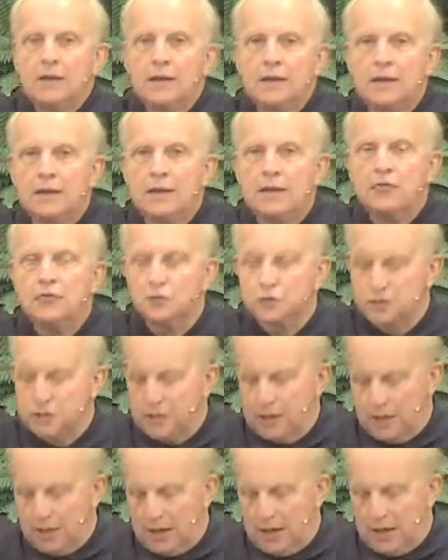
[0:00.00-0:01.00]

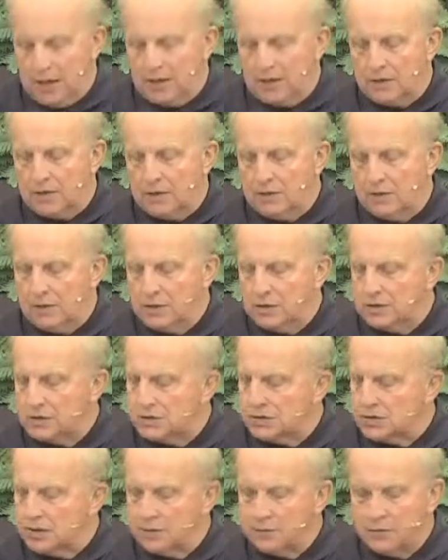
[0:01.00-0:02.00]
Interesting, in
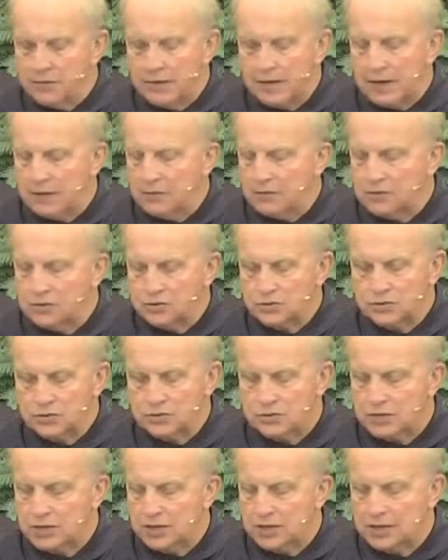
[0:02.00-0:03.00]
something I was
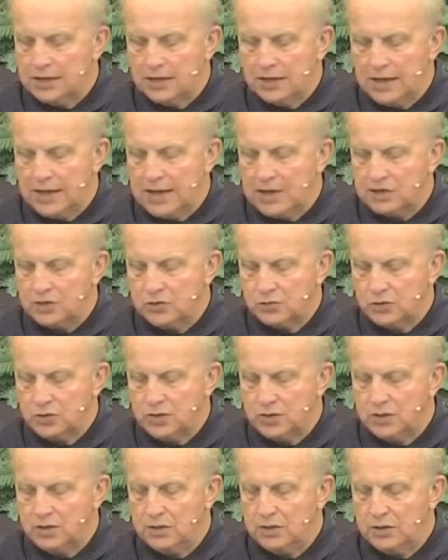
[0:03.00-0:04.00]
studying last
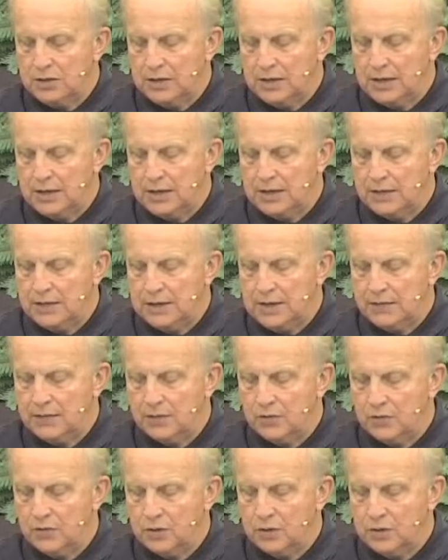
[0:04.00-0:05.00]
week, I'd
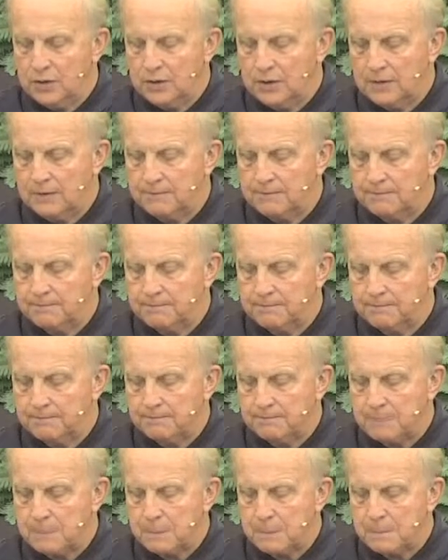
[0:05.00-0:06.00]
never,
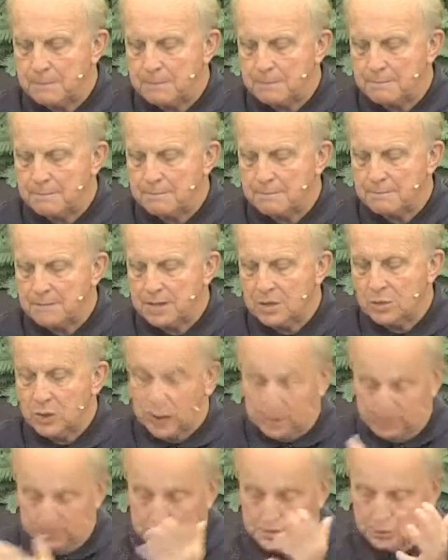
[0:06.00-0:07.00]

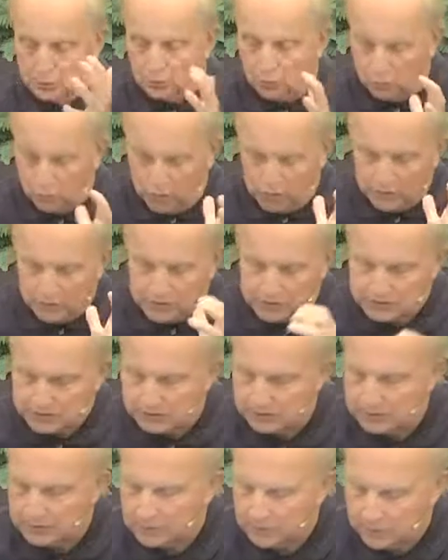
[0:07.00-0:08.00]
read this
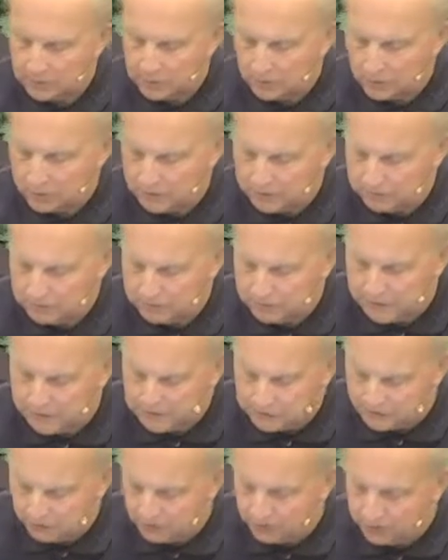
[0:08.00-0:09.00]
in the early
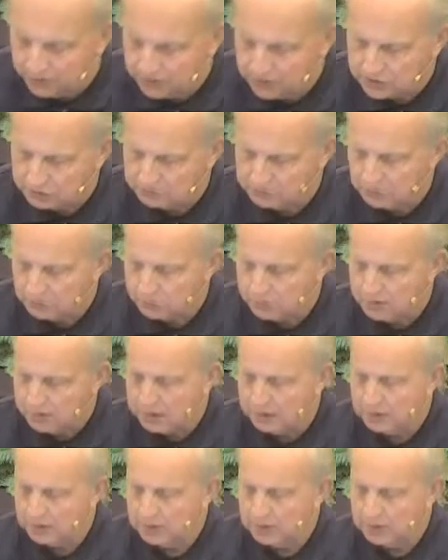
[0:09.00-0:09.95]
days of reading this book by